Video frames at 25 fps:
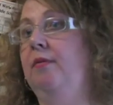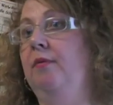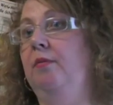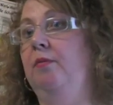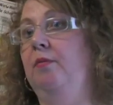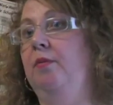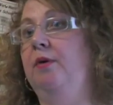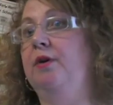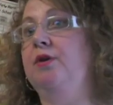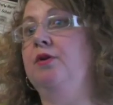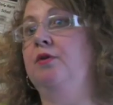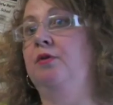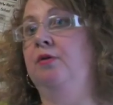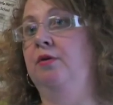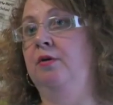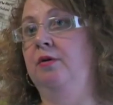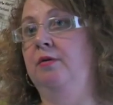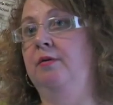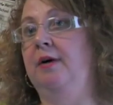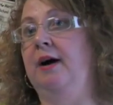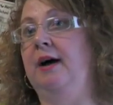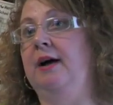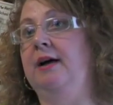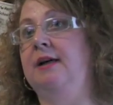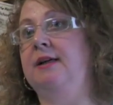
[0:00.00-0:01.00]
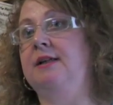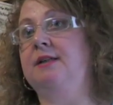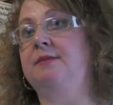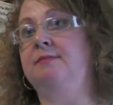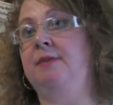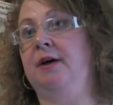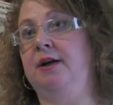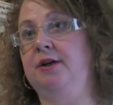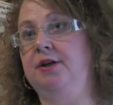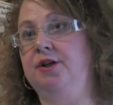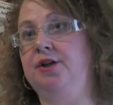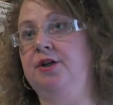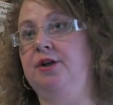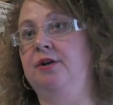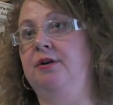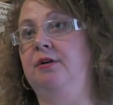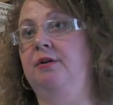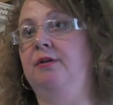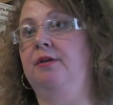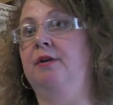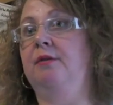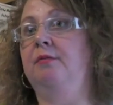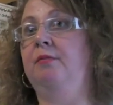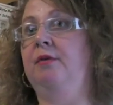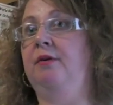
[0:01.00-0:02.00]
We'd always make
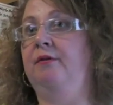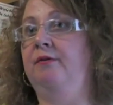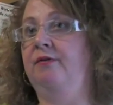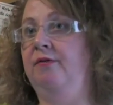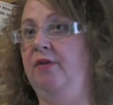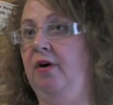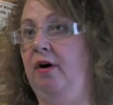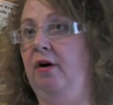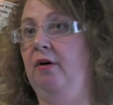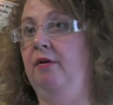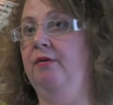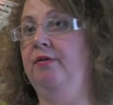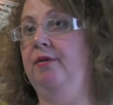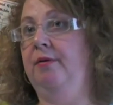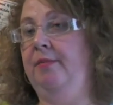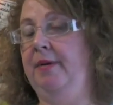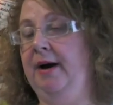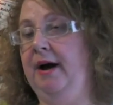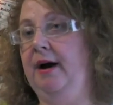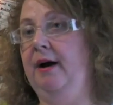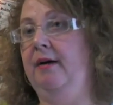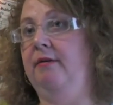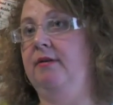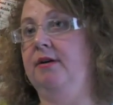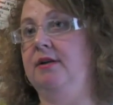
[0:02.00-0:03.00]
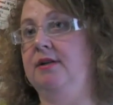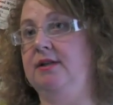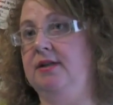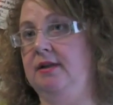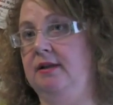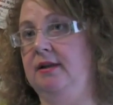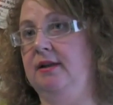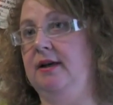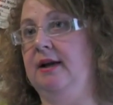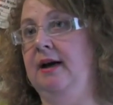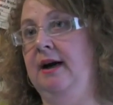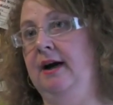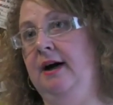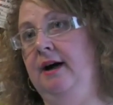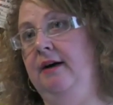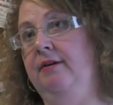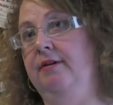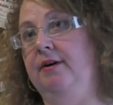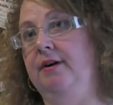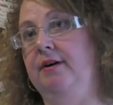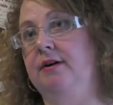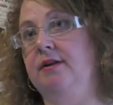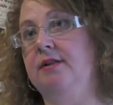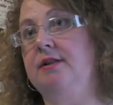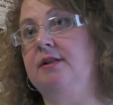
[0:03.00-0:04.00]
sure that we involve the parents and the
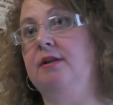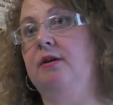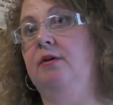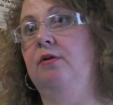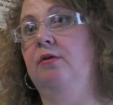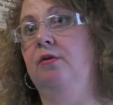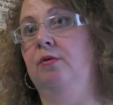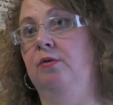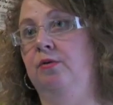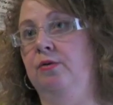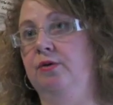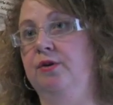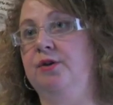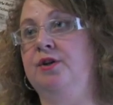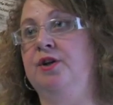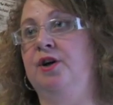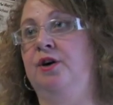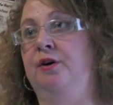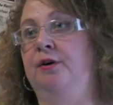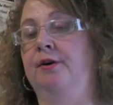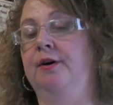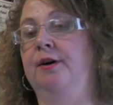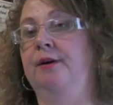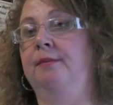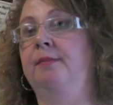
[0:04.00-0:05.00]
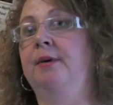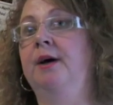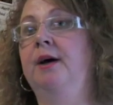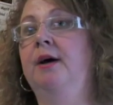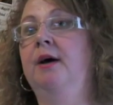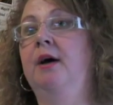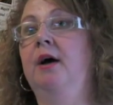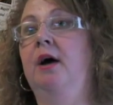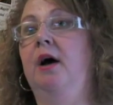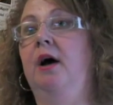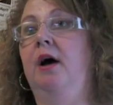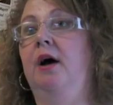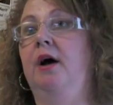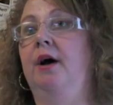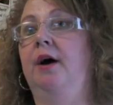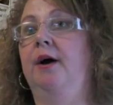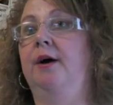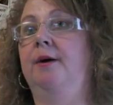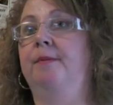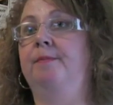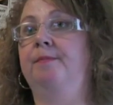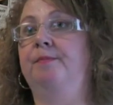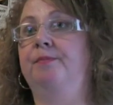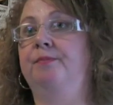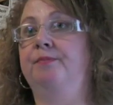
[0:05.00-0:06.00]
carers all the time
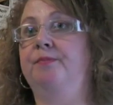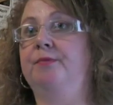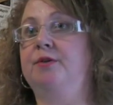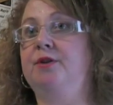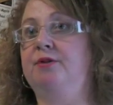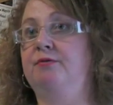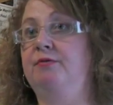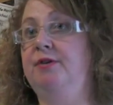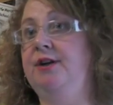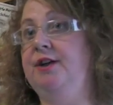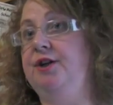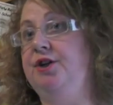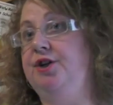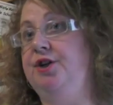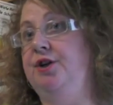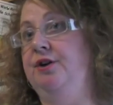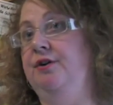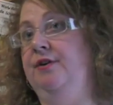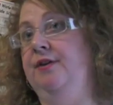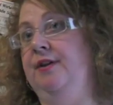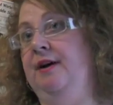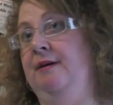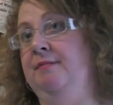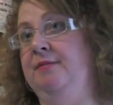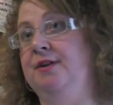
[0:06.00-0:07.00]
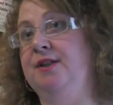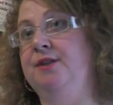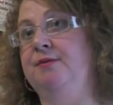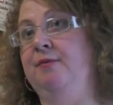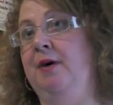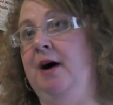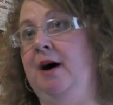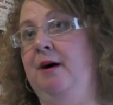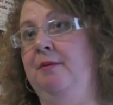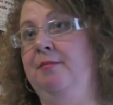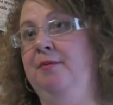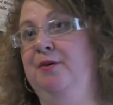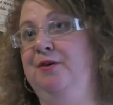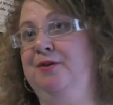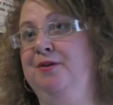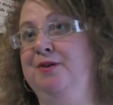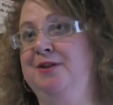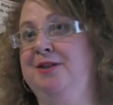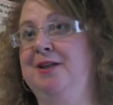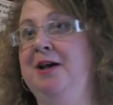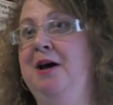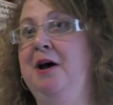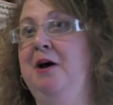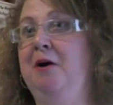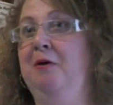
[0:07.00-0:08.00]
to reassure them as well,
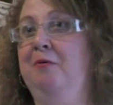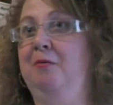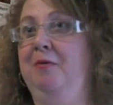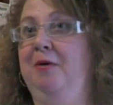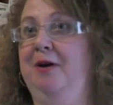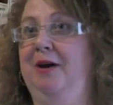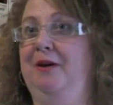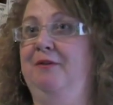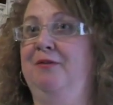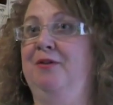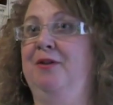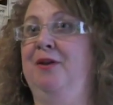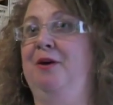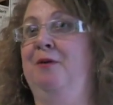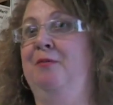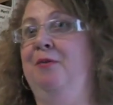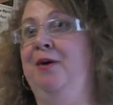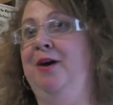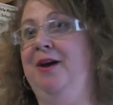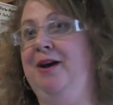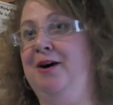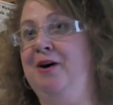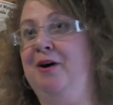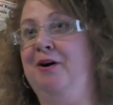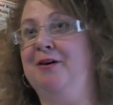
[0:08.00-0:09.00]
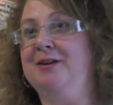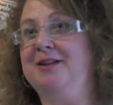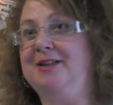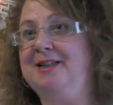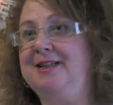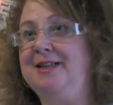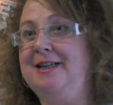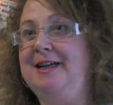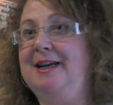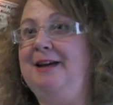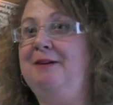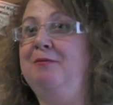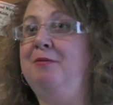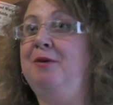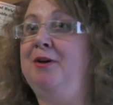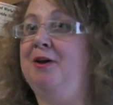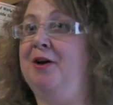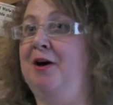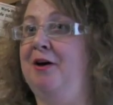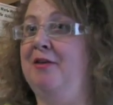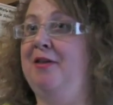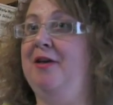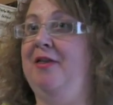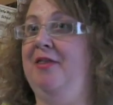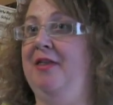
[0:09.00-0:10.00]
because even though we can't see it, we
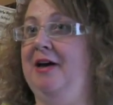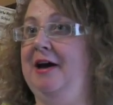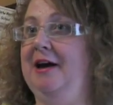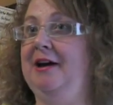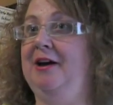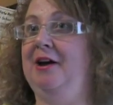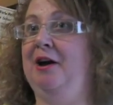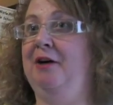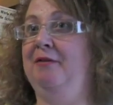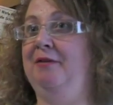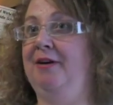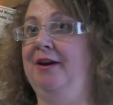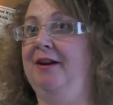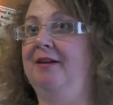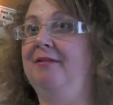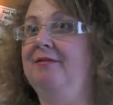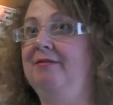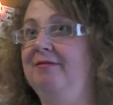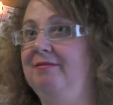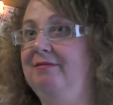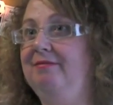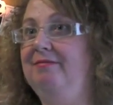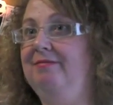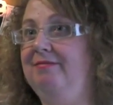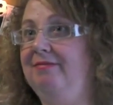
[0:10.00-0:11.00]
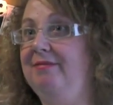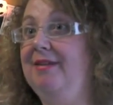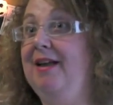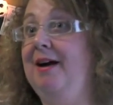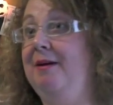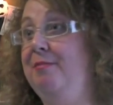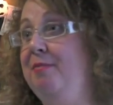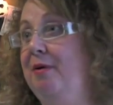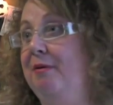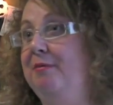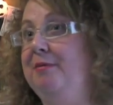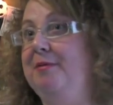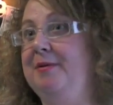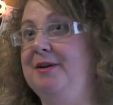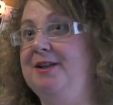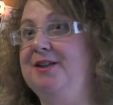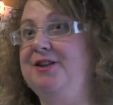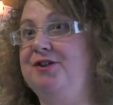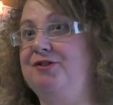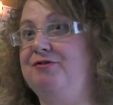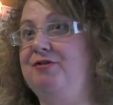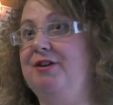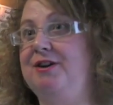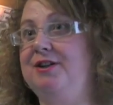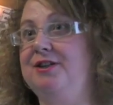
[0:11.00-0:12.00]
know that they're probably
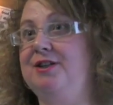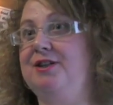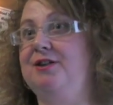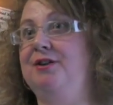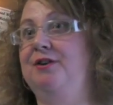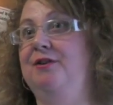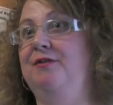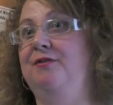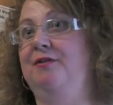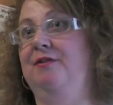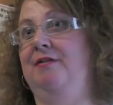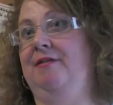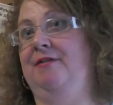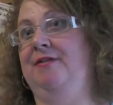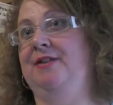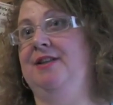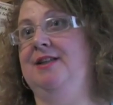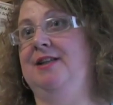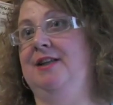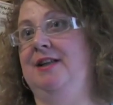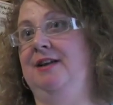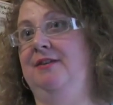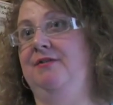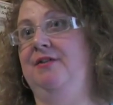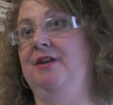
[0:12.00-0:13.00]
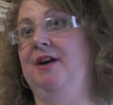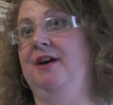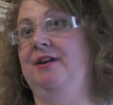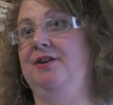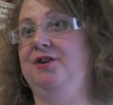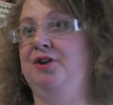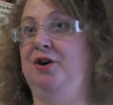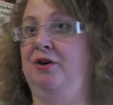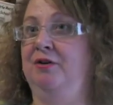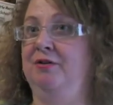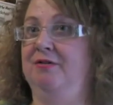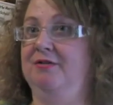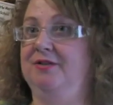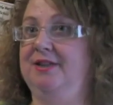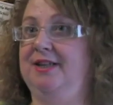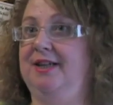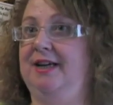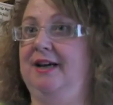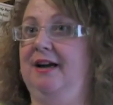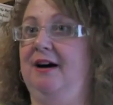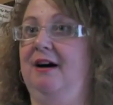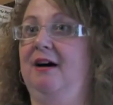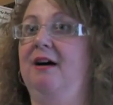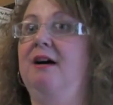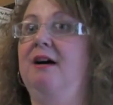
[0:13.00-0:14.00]
distressed too for having to leave their child here.